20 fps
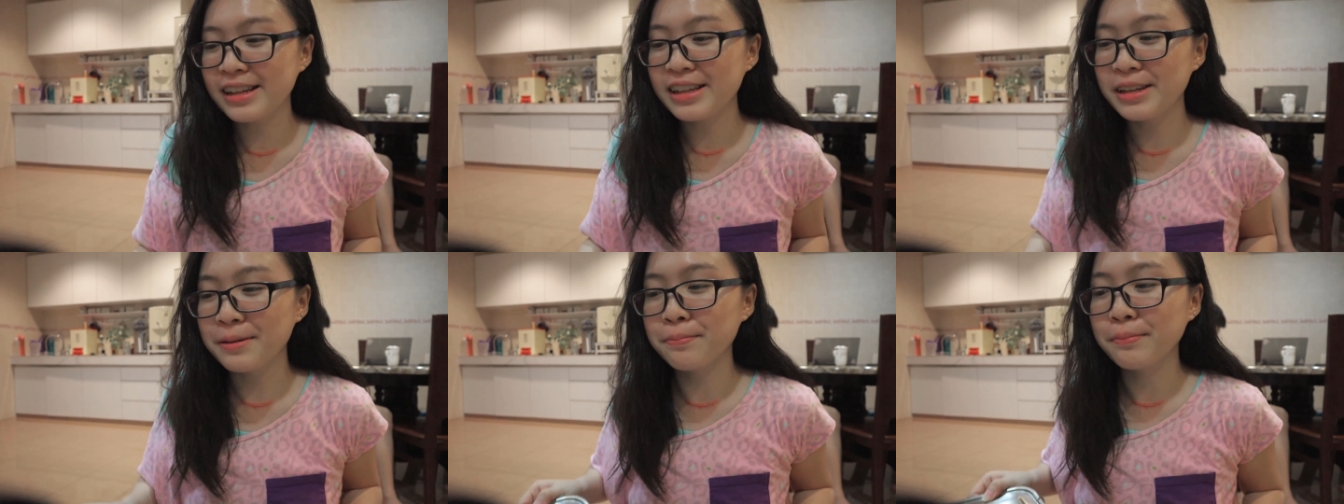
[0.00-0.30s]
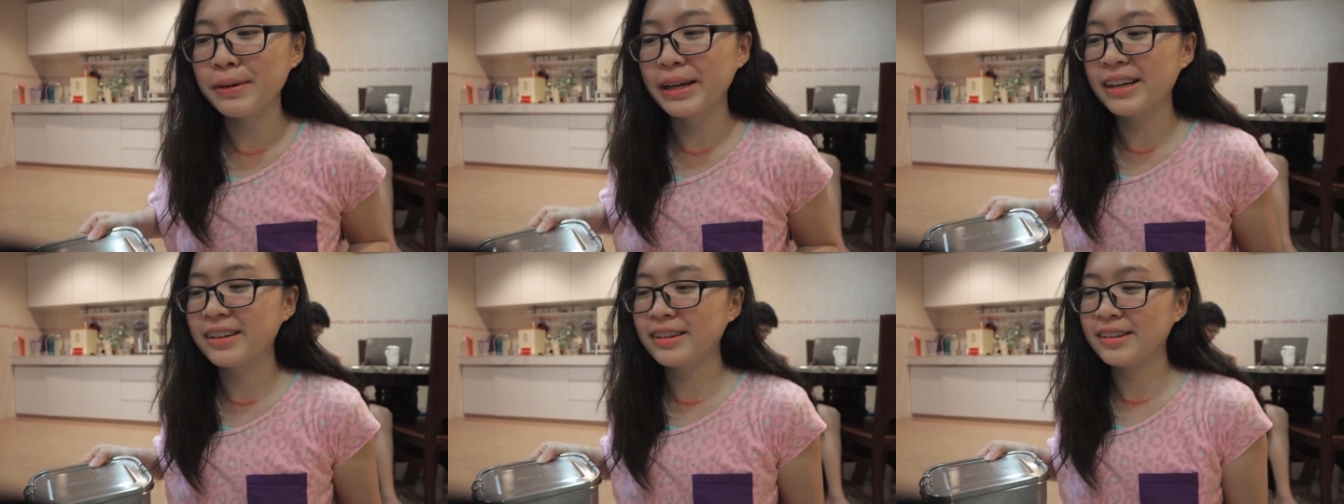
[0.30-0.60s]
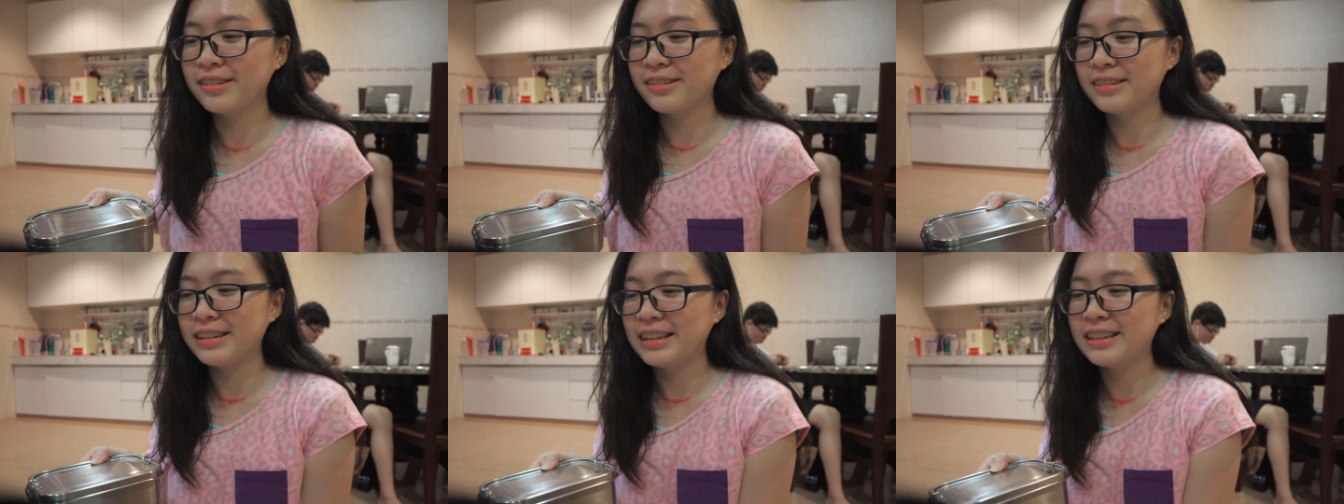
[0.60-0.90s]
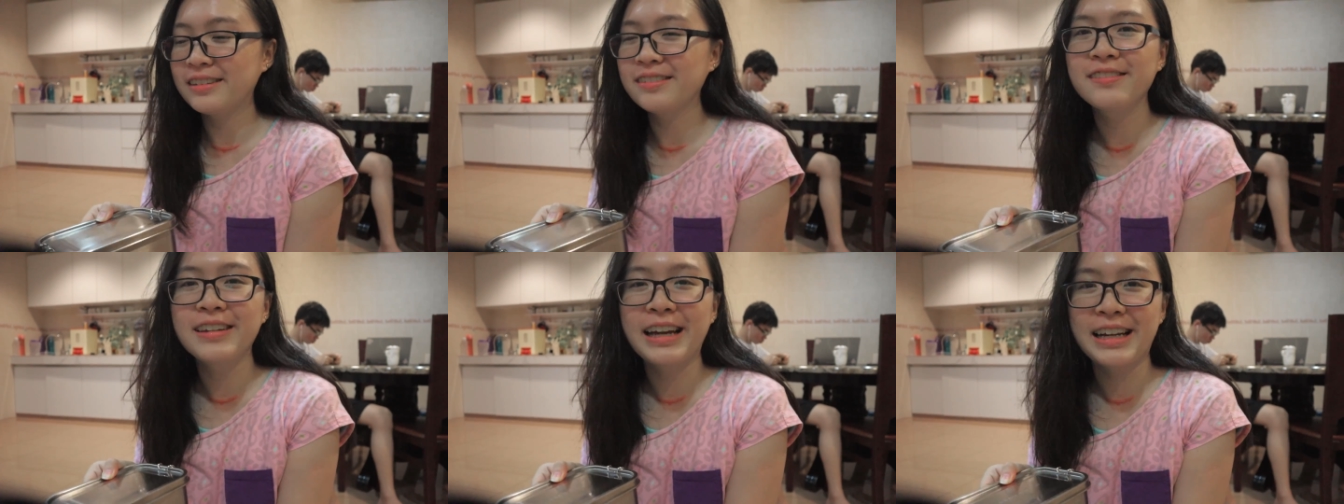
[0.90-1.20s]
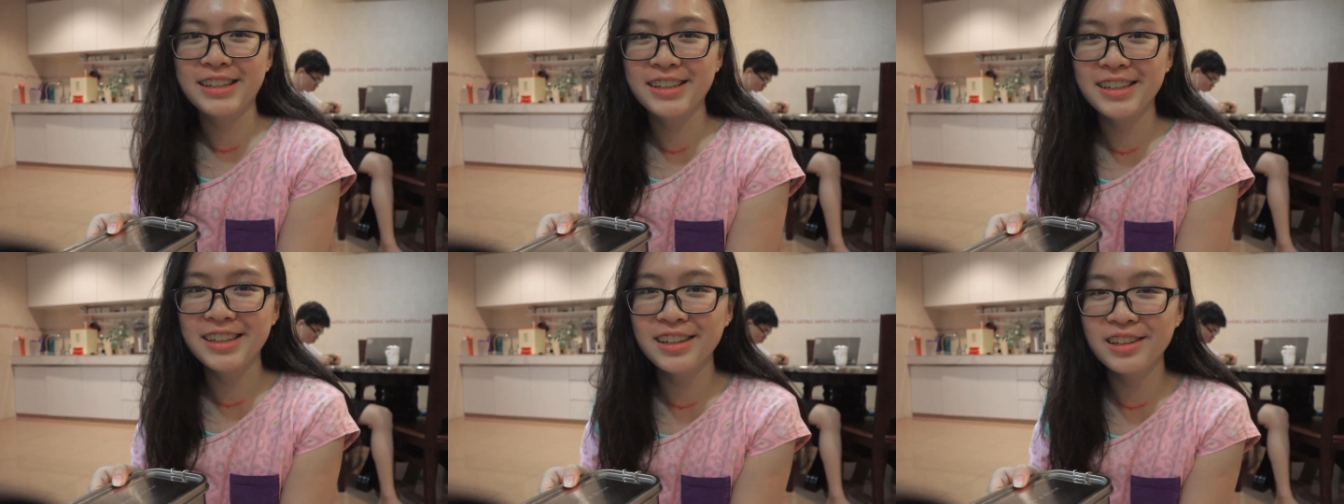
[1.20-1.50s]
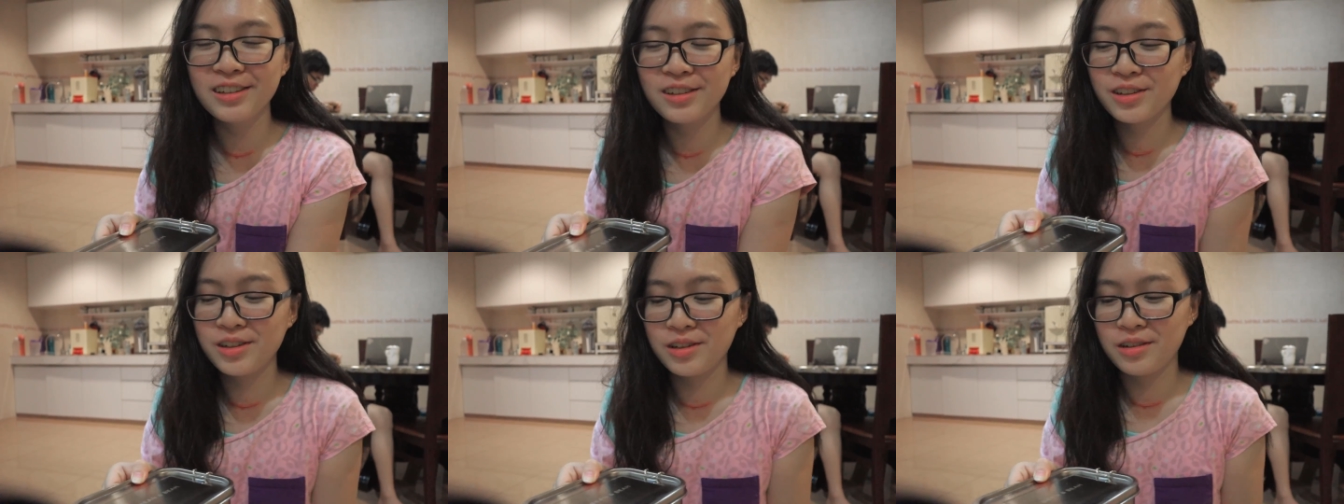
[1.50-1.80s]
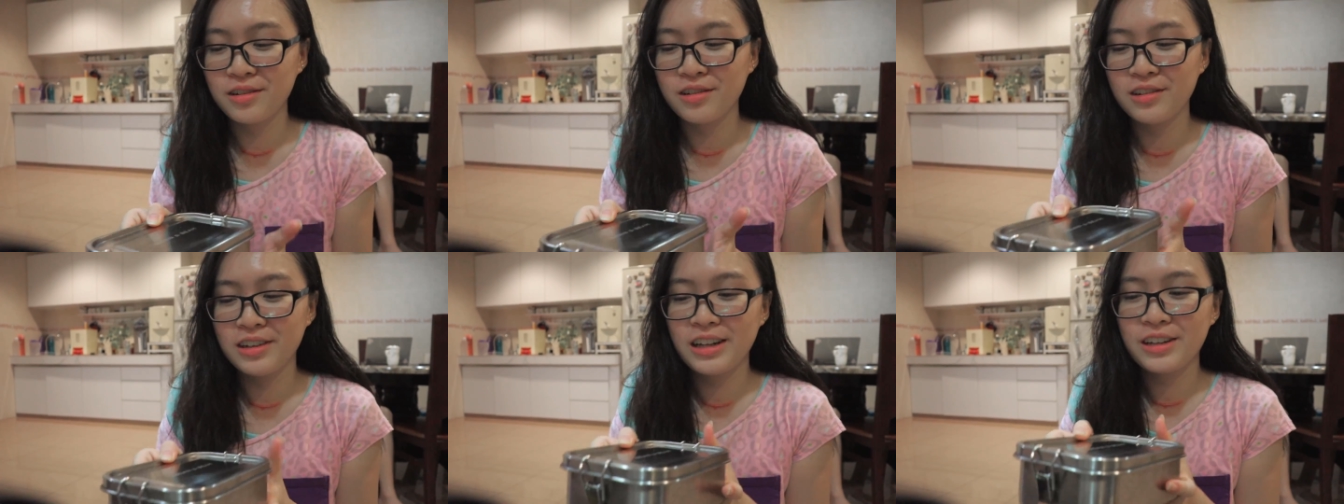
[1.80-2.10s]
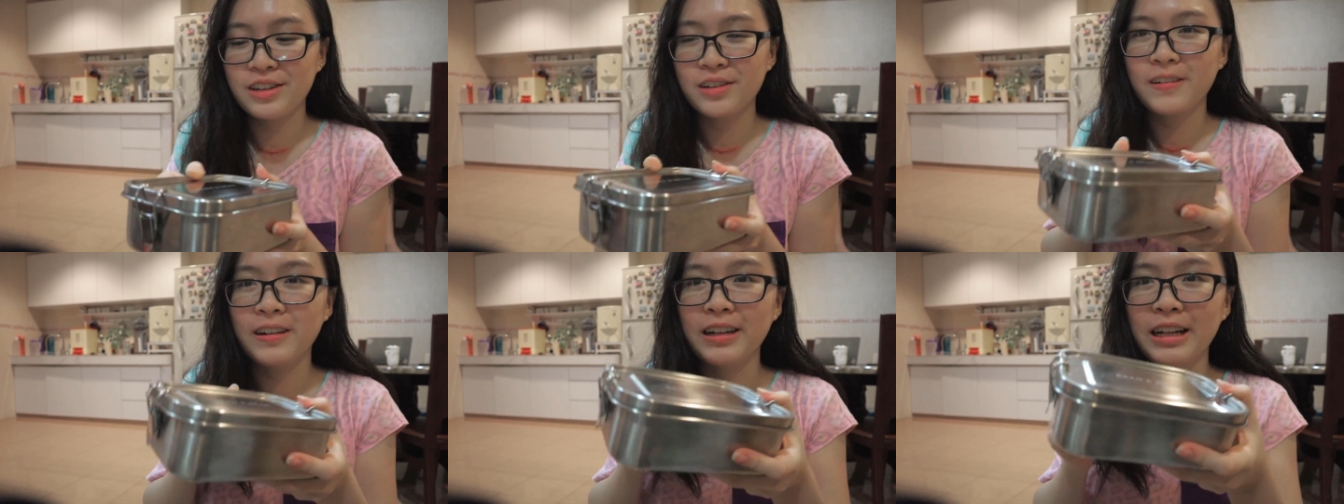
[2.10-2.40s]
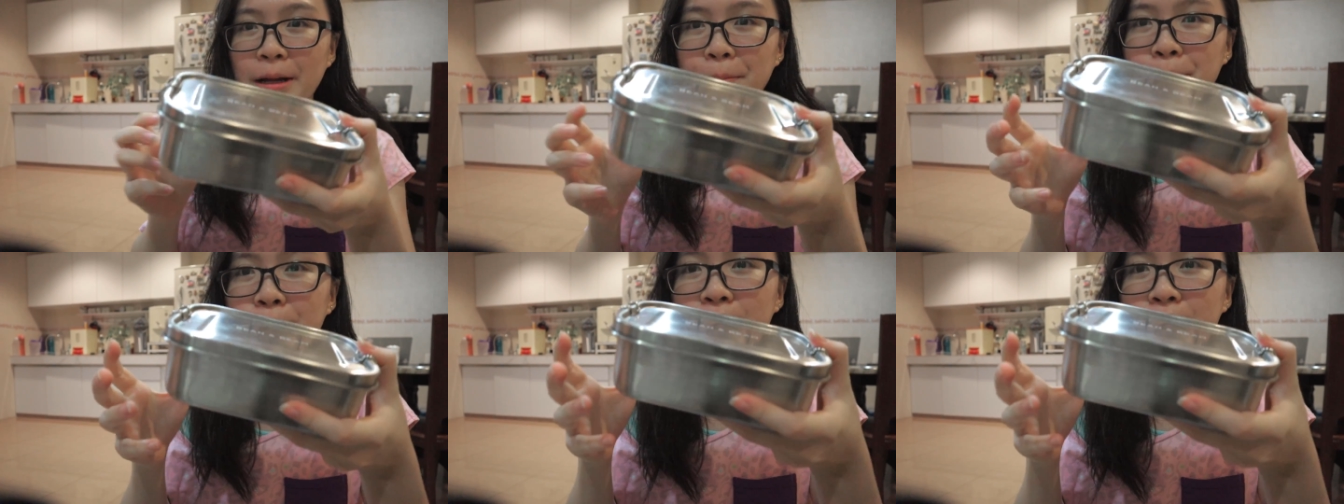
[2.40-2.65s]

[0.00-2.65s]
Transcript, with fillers: then the bigger one actually looks so good as well. I